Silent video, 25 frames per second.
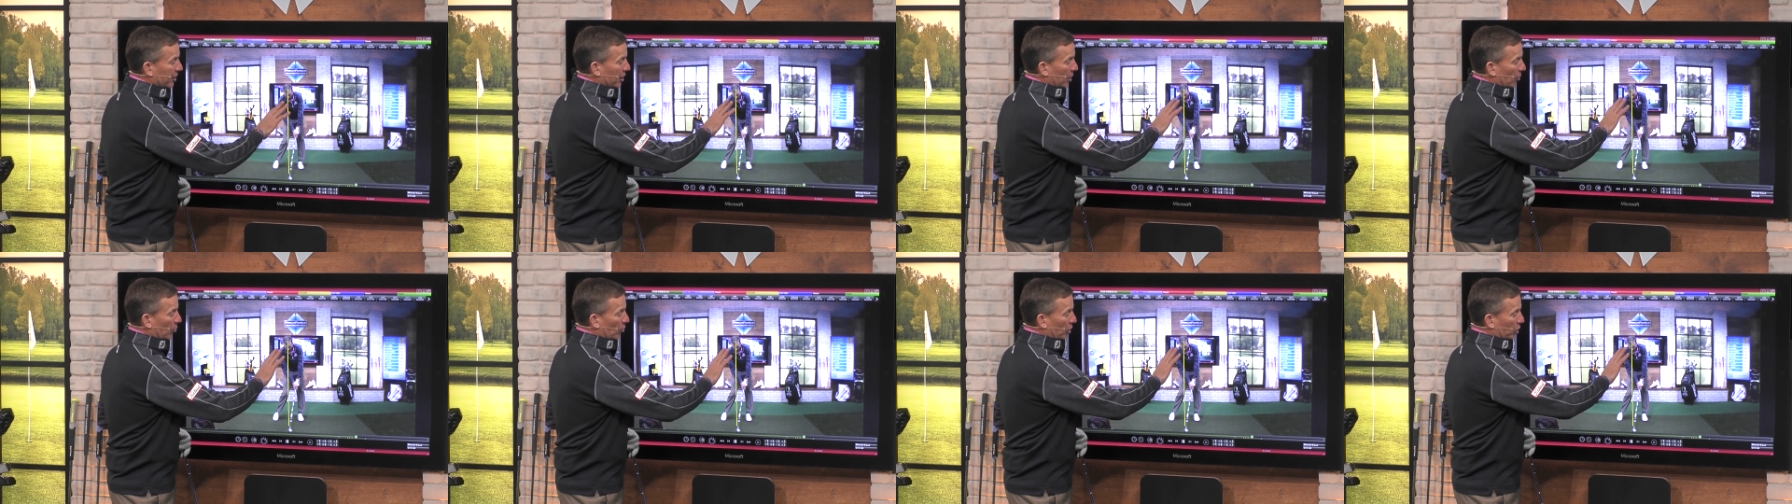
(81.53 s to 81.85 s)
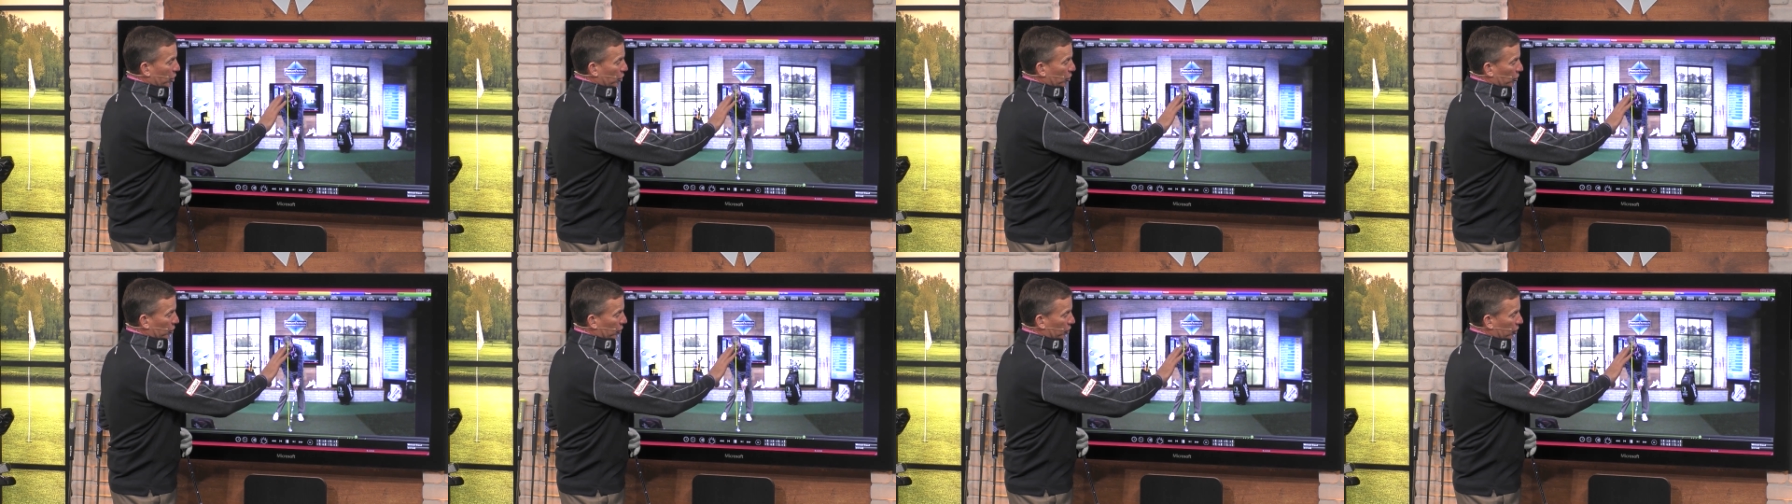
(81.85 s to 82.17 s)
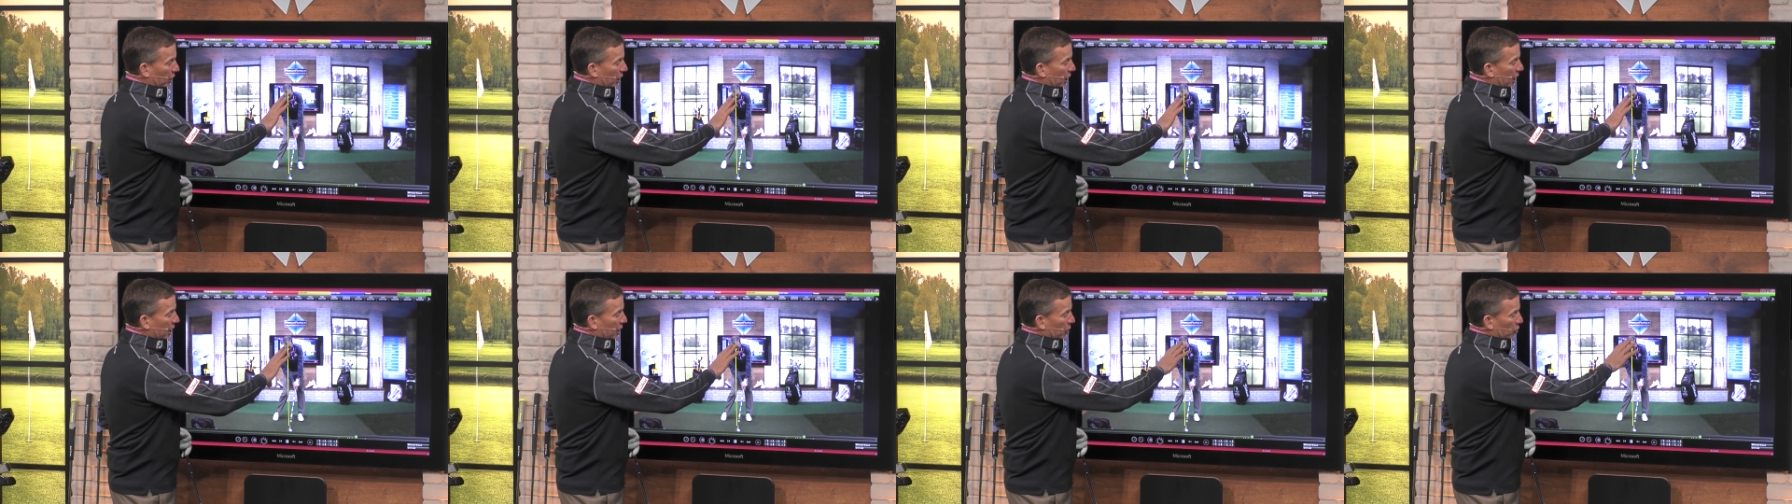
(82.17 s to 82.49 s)
is that what you'll
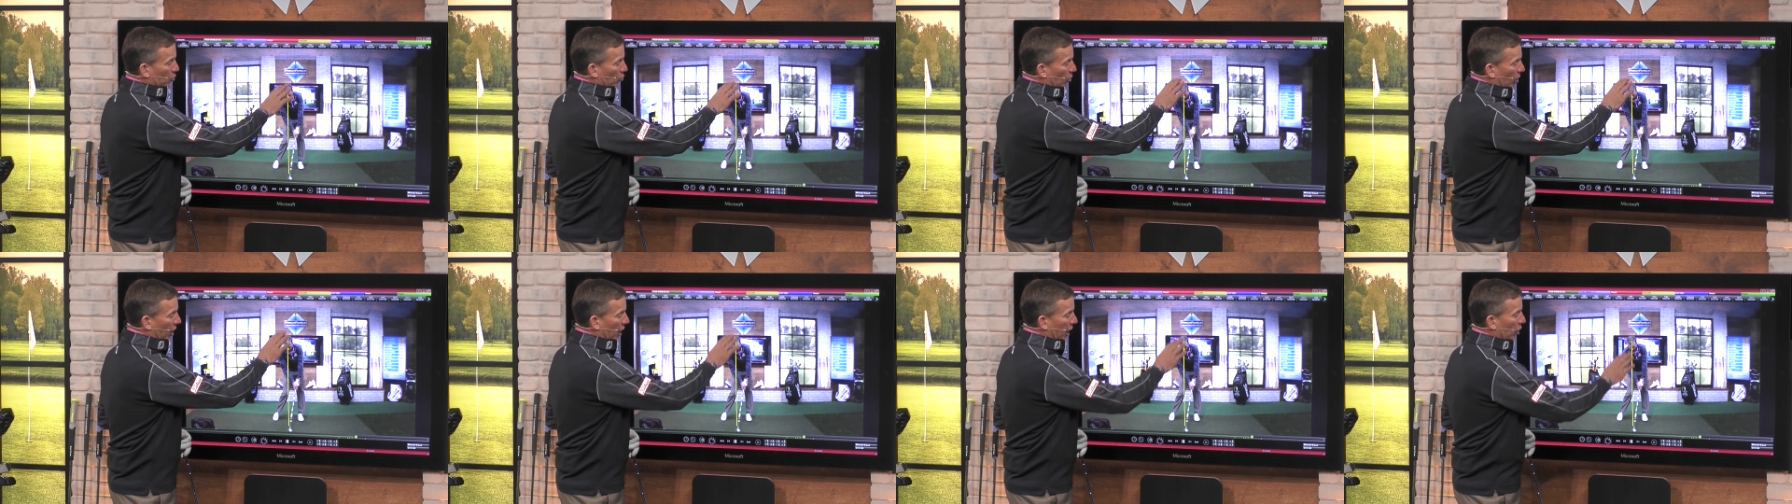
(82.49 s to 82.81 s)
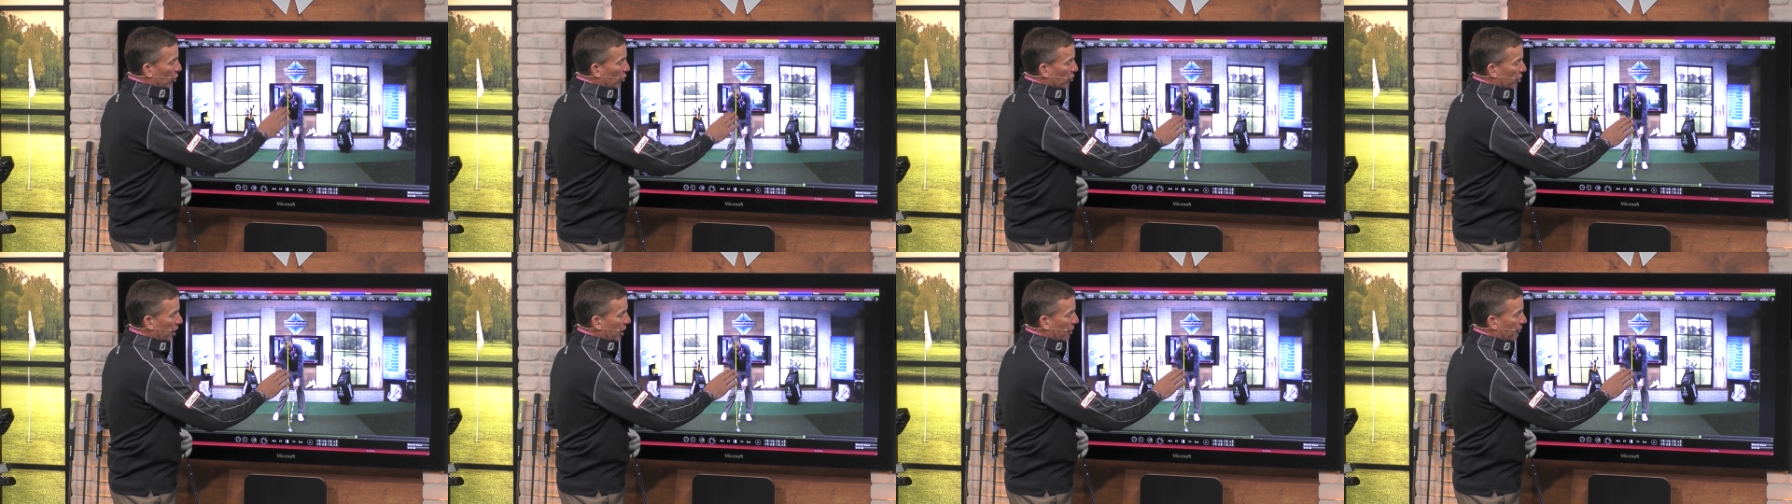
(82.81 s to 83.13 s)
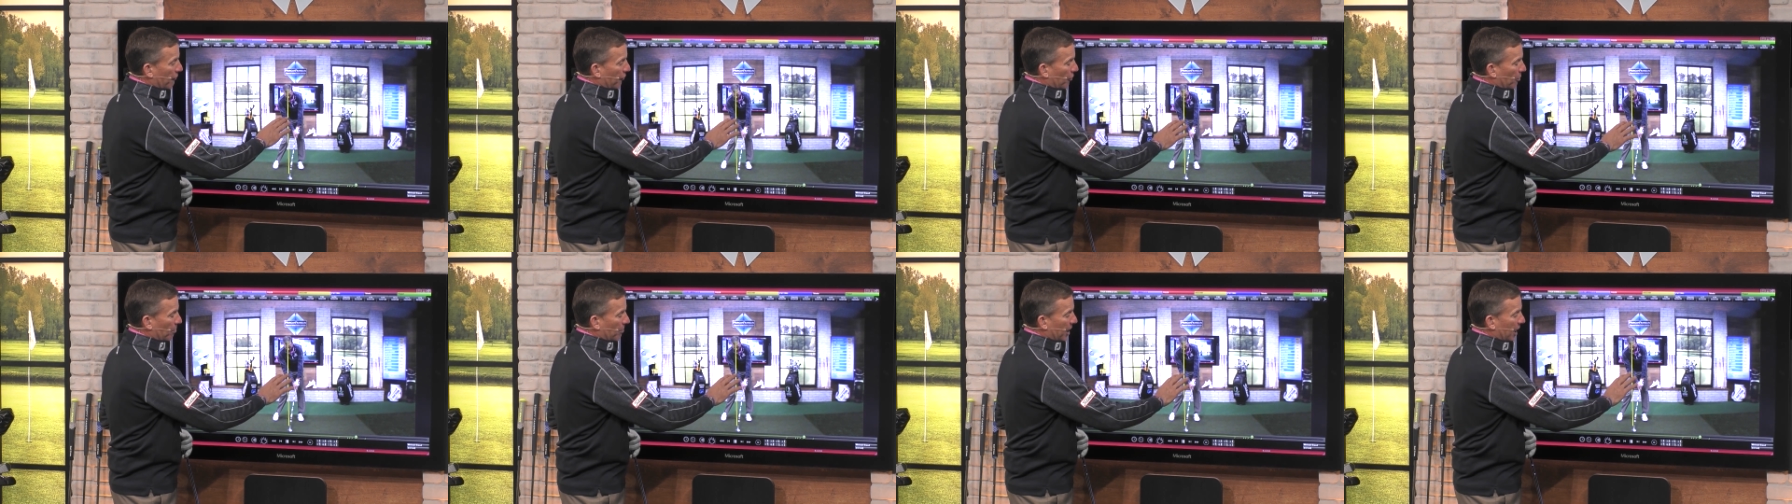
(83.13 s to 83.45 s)
see is, when I go
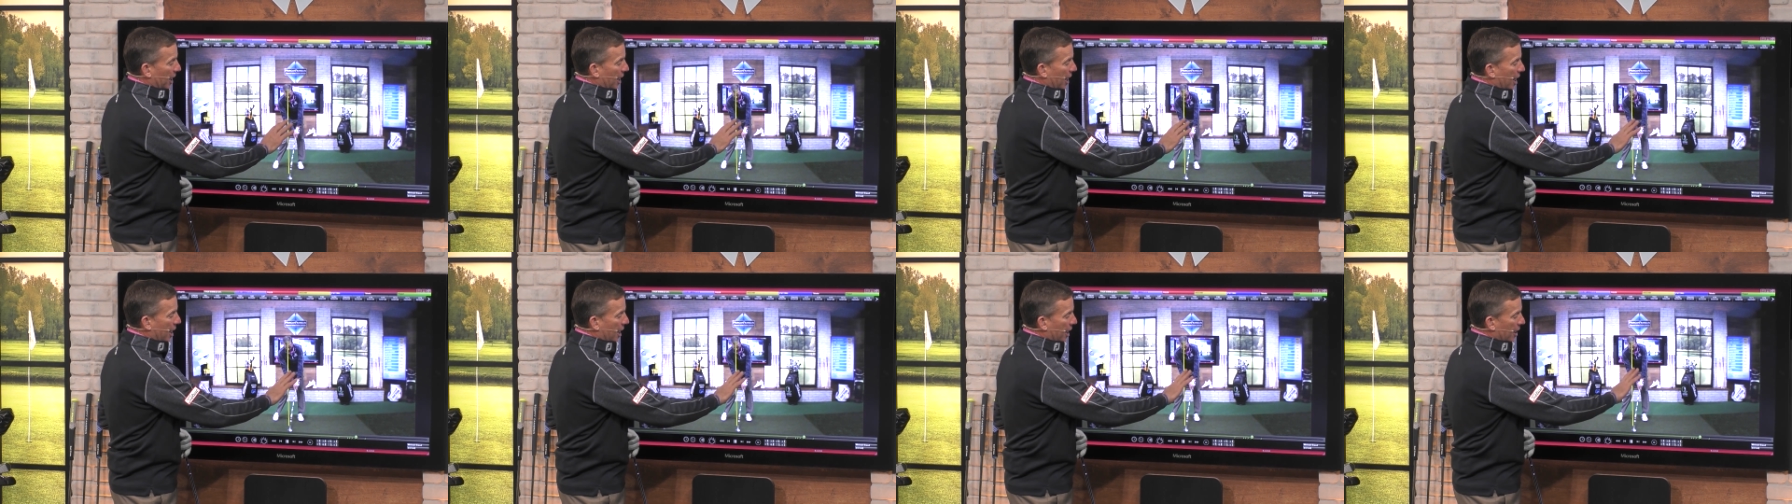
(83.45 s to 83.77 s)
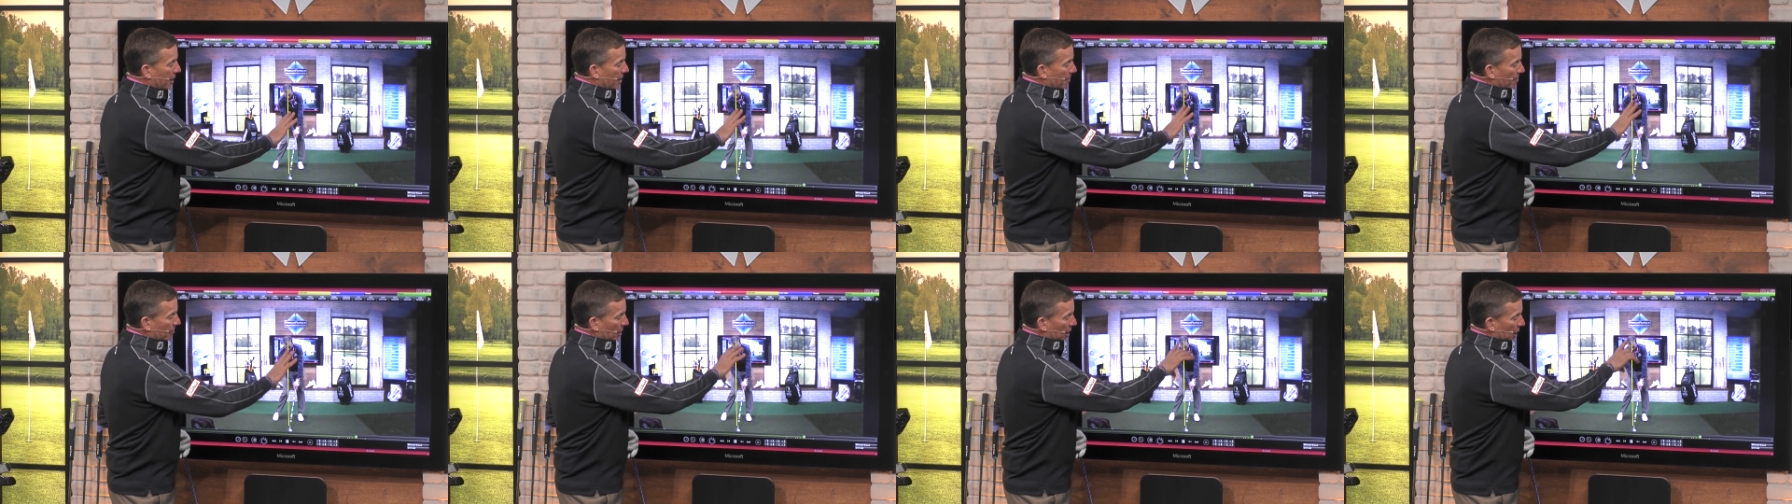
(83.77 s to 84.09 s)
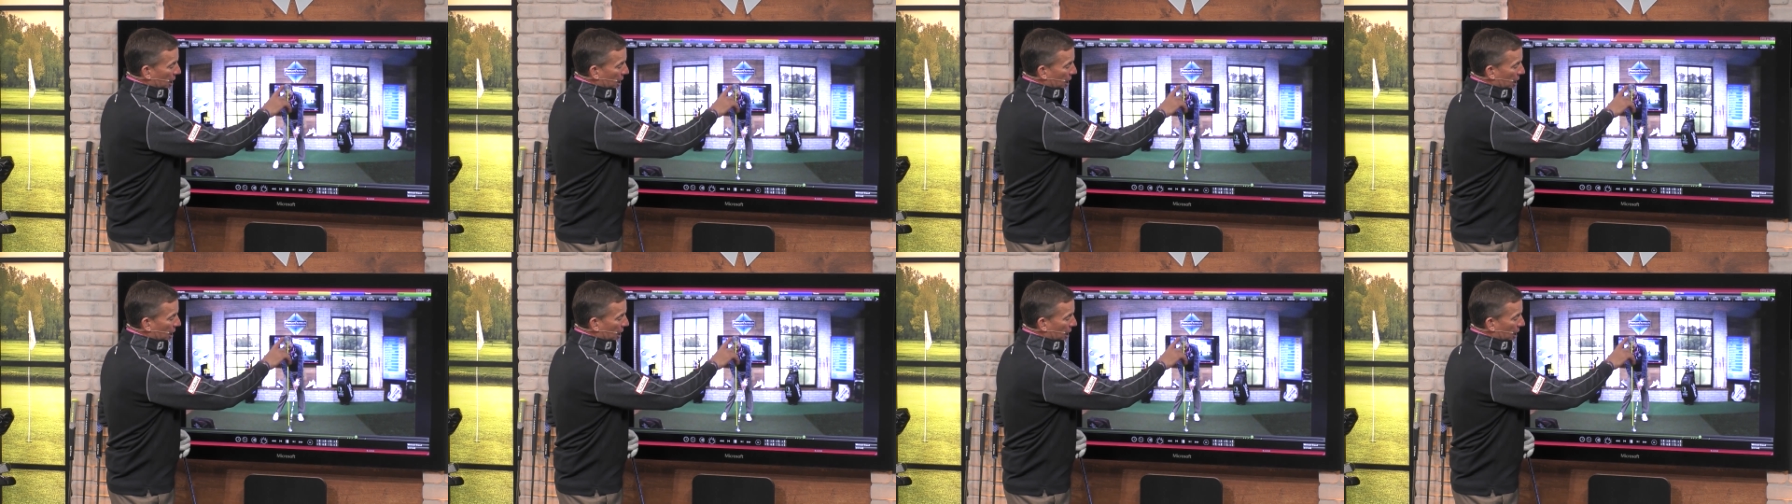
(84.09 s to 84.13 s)
down from the head